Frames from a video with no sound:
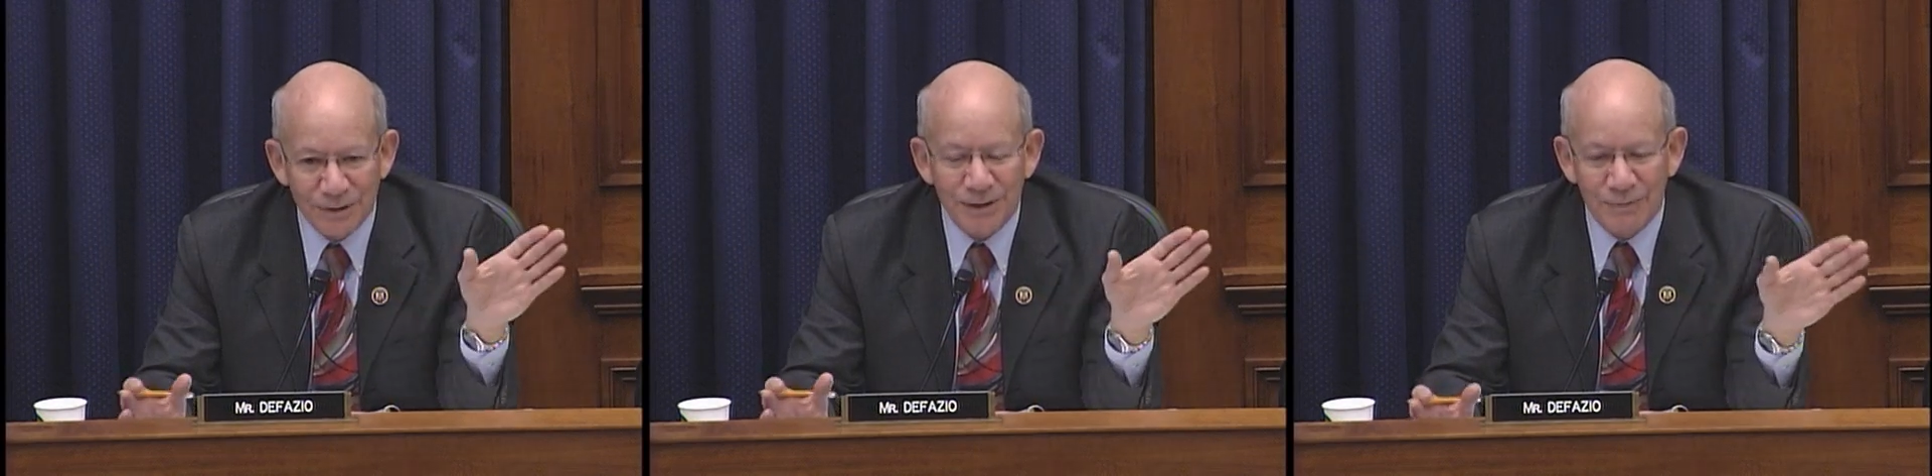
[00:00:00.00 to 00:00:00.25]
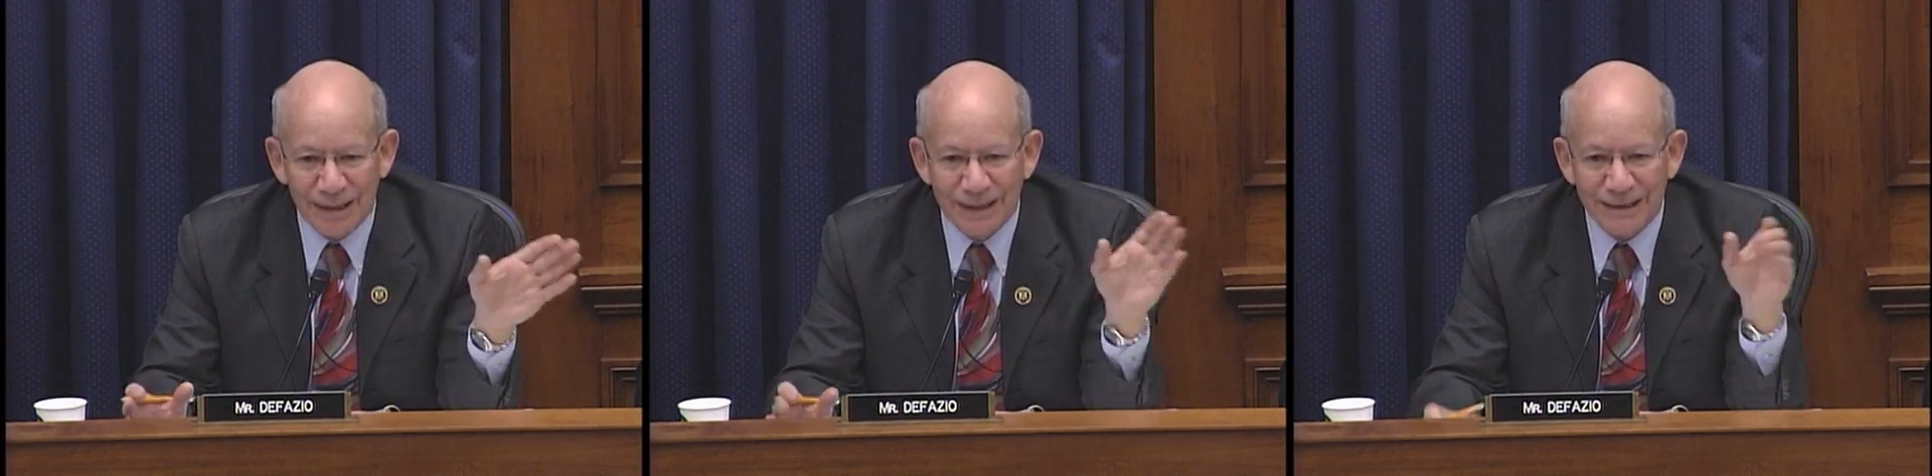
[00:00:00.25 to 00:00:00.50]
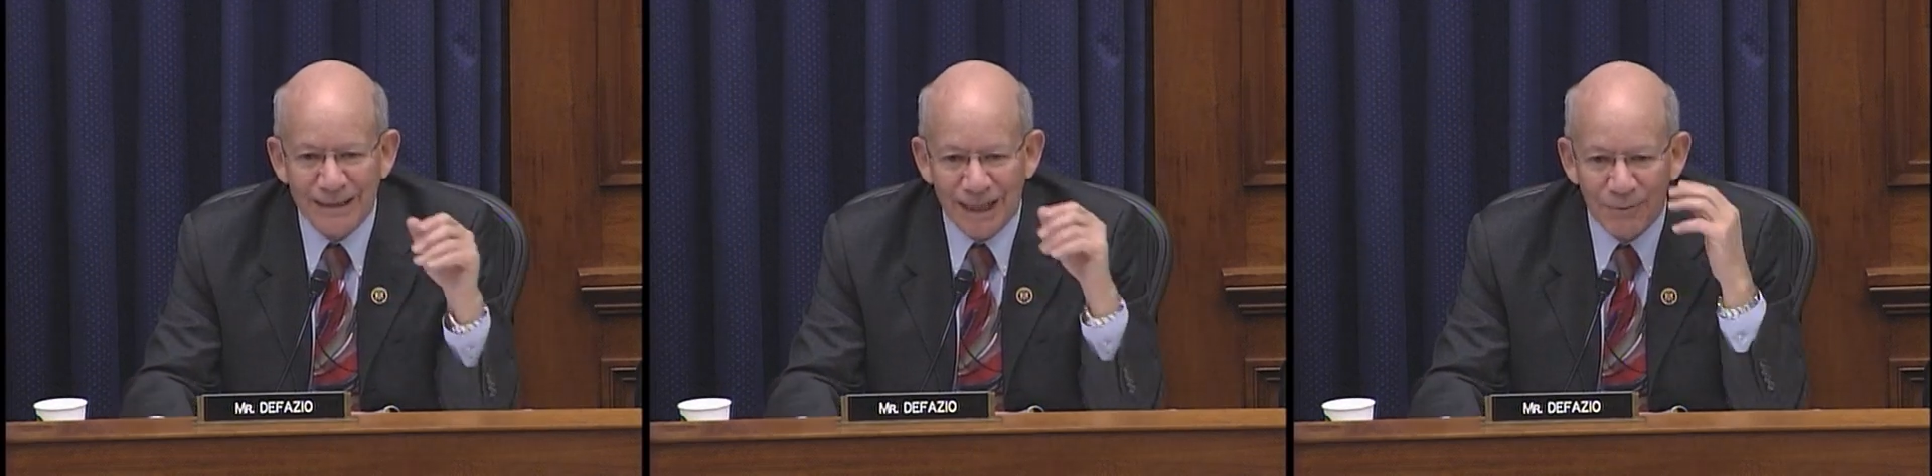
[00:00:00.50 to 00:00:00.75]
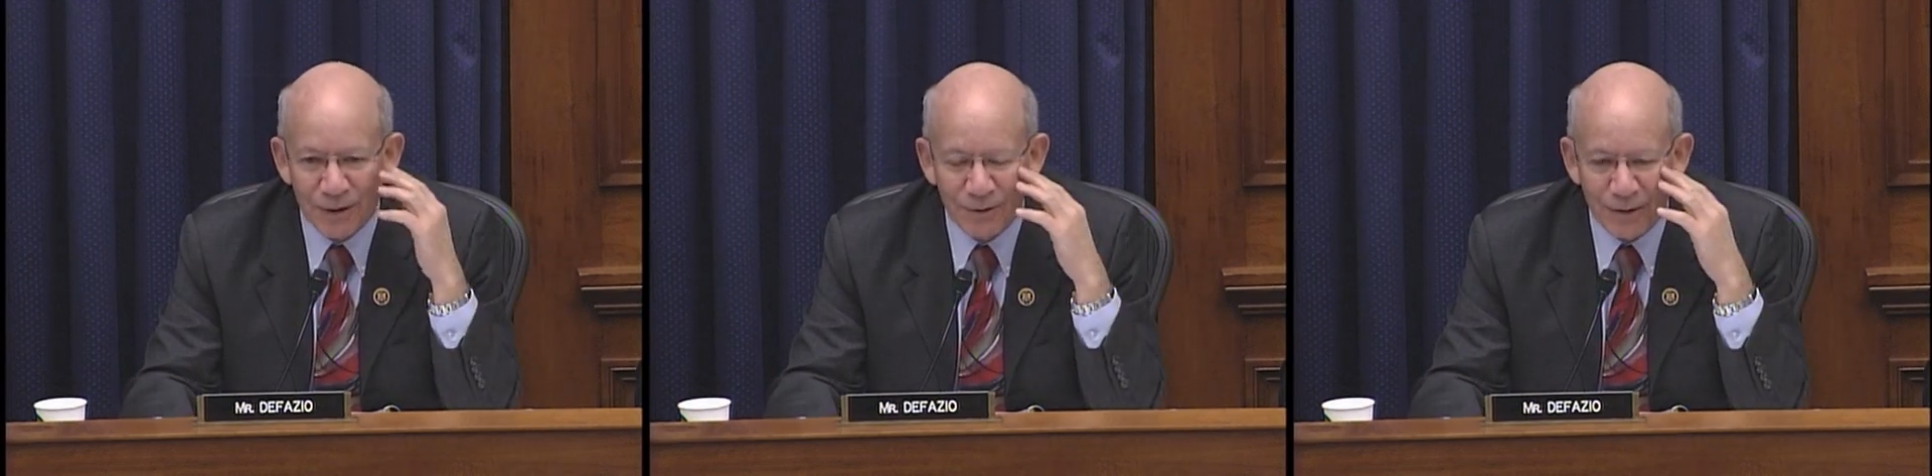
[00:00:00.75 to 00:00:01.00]
spending
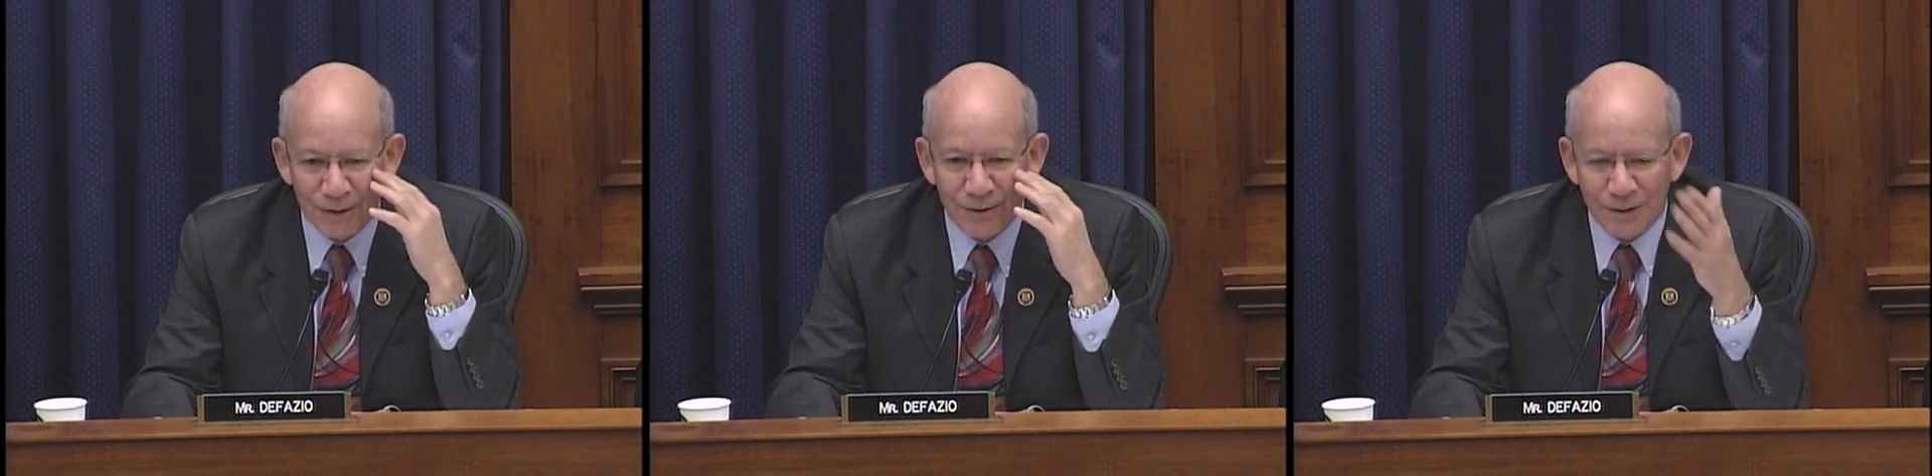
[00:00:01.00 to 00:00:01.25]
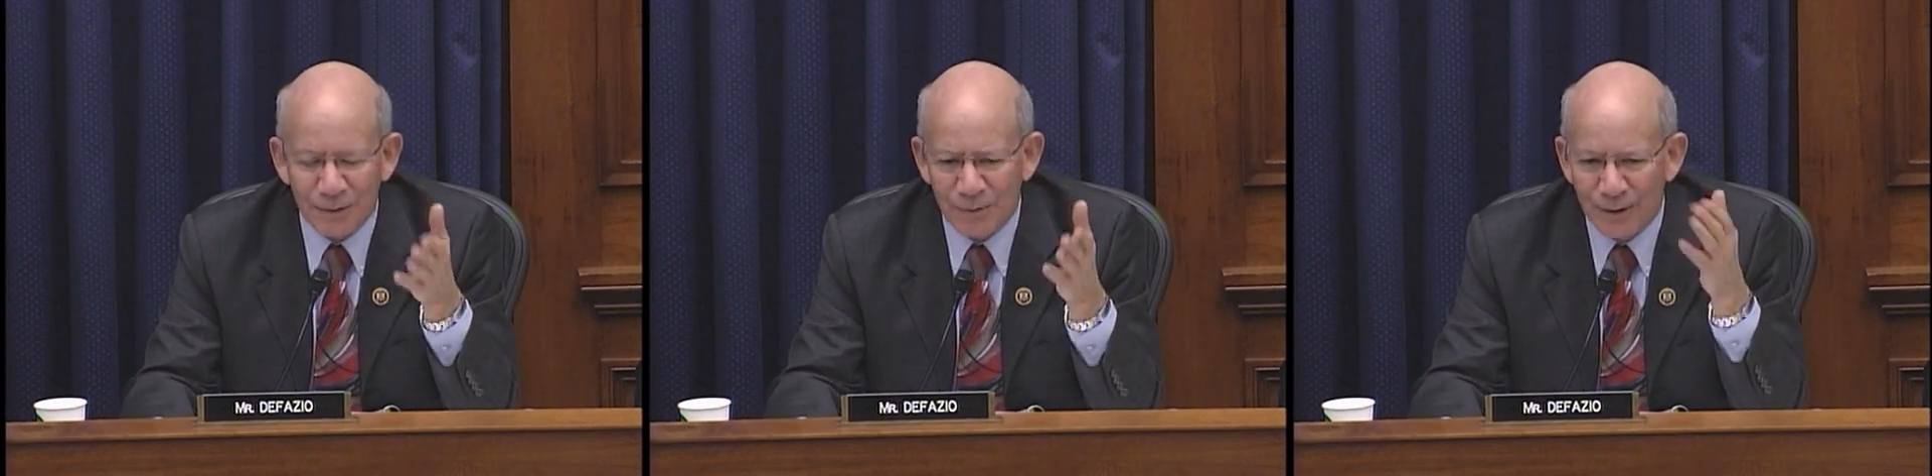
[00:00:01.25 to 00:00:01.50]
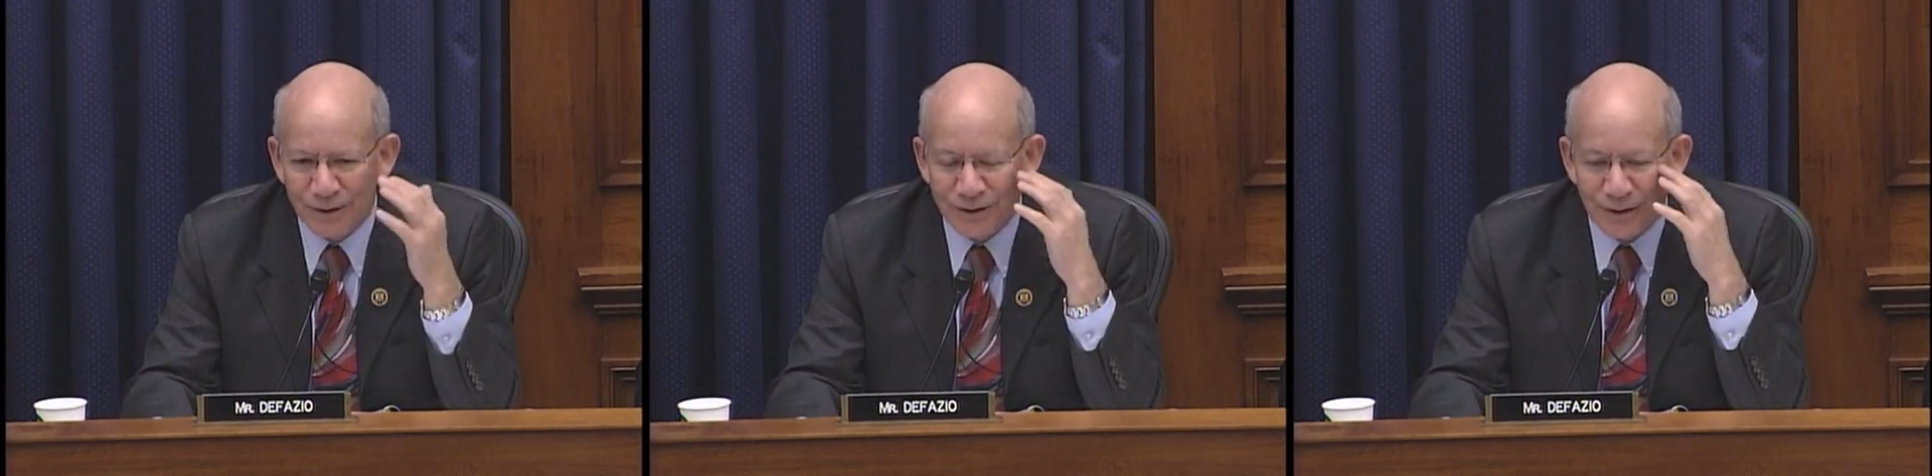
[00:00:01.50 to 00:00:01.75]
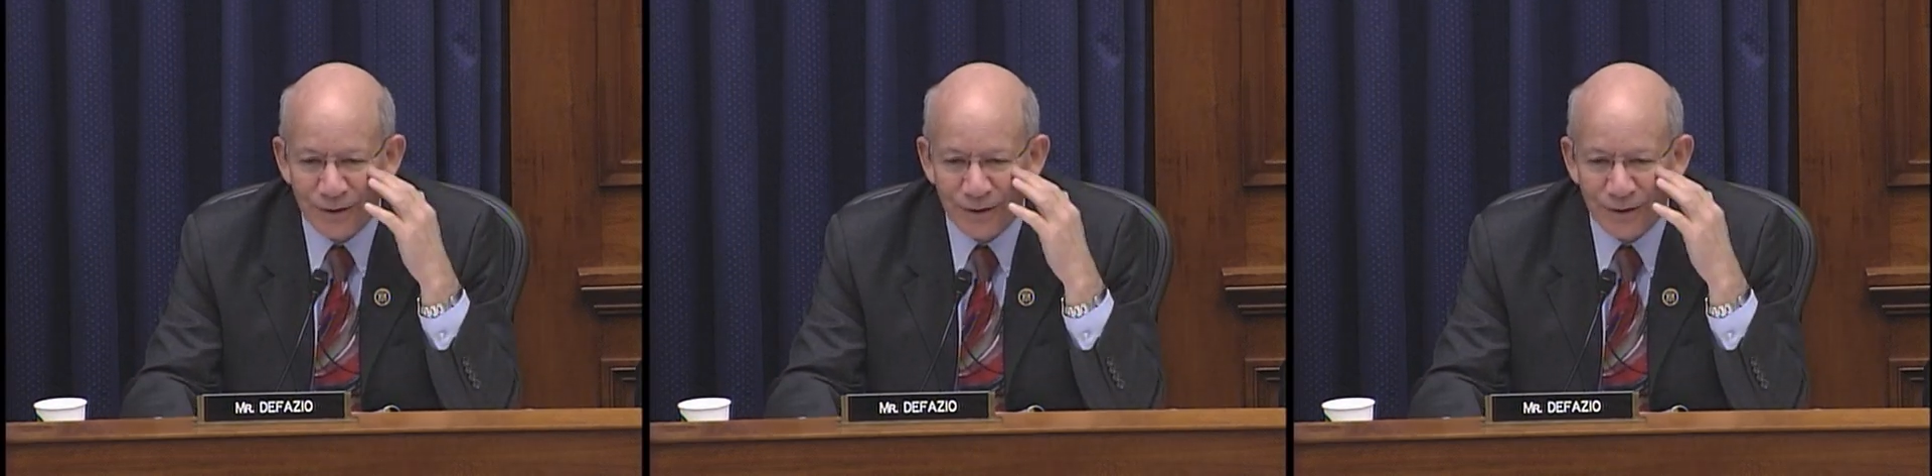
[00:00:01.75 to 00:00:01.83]
time on critical components.